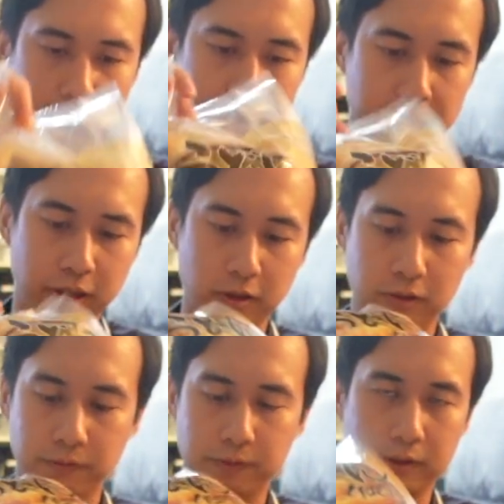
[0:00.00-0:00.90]
So
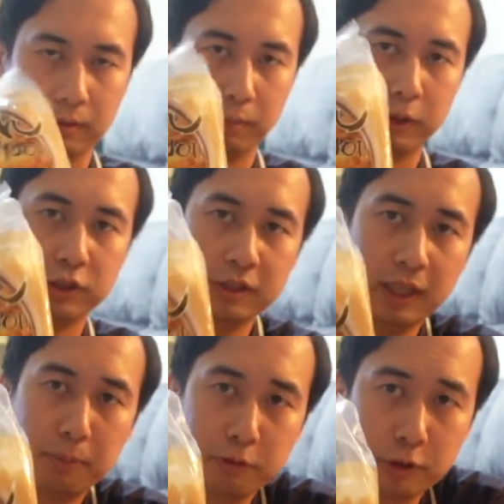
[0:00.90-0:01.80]
personally,
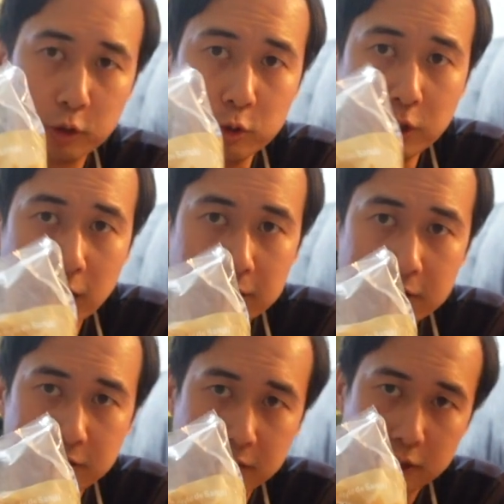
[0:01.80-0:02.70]
I prefer udon.
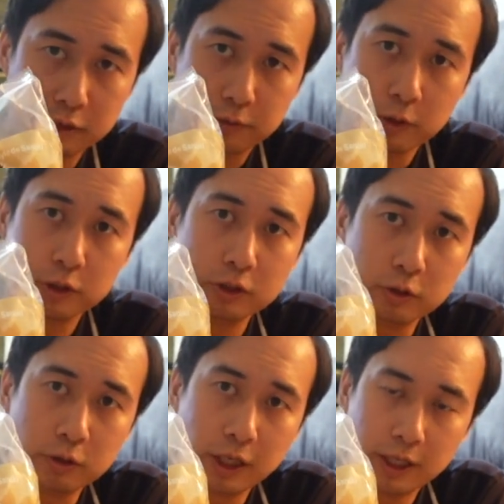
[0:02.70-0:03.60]
So this is frozen
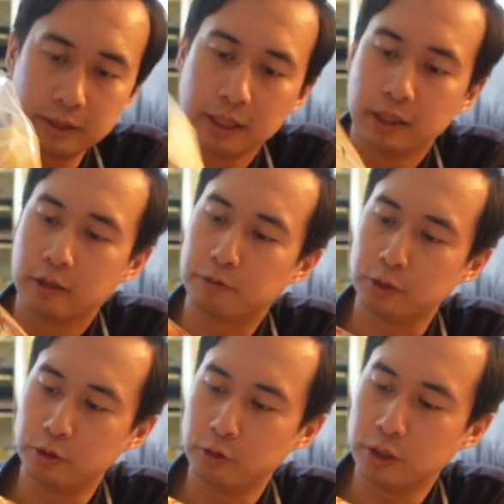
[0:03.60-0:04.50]
udon.
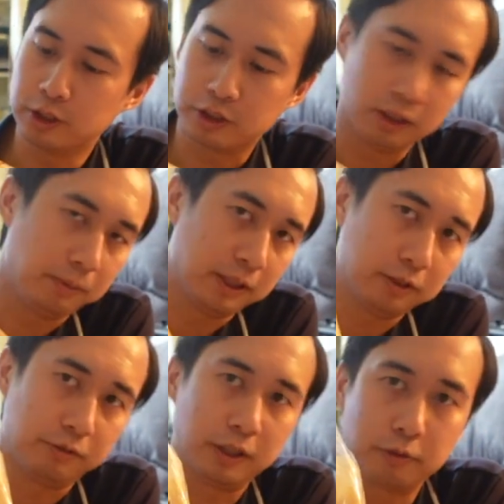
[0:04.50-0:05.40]
Frozen udon is good because
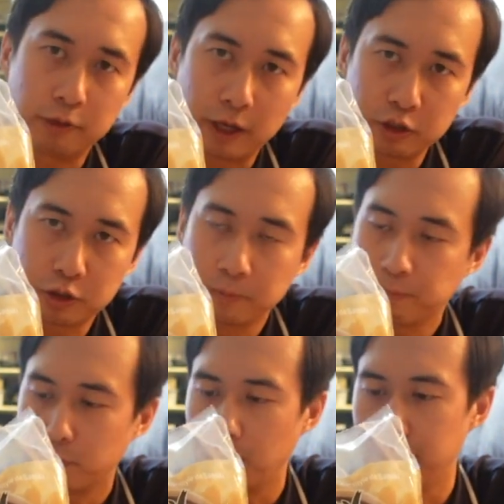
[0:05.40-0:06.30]
it's very fresh,
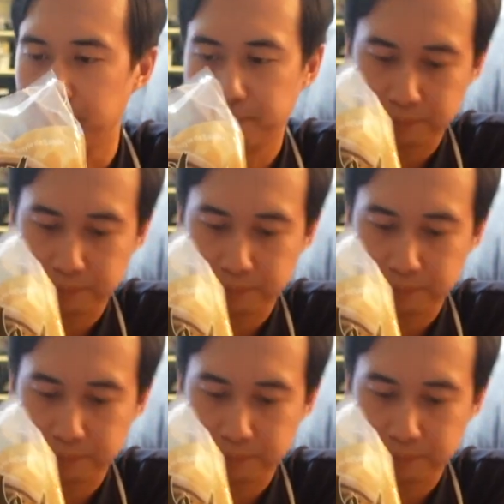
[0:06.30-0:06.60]
right?